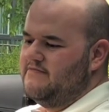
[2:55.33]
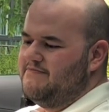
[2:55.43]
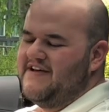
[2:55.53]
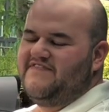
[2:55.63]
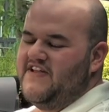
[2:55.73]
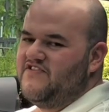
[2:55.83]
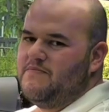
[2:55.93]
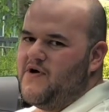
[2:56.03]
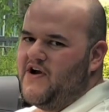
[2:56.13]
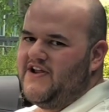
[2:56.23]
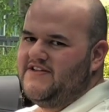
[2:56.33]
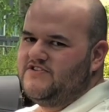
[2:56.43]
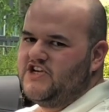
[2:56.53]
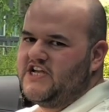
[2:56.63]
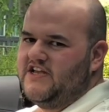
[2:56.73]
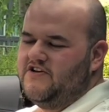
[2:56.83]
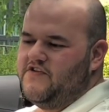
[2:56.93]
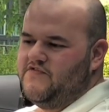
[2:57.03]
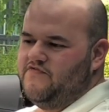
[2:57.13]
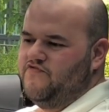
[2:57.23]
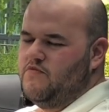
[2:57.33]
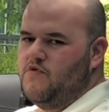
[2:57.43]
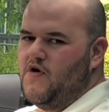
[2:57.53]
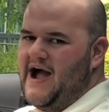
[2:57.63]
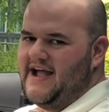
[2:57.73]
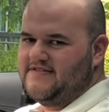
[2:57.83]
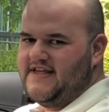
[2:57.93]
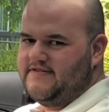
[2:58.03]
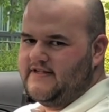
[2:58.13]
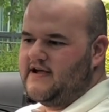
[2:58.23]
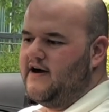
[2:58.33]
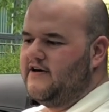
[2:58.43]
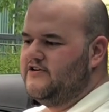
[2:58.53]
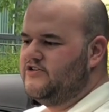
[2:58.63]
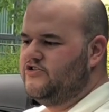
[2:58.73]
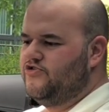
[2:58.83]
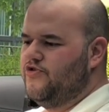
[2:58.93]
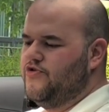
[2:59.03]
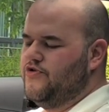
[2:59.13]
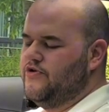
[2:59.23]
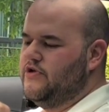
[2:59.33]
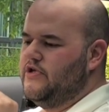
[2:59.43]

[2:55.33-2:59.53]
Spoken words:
my favourite part is you can remote access the car to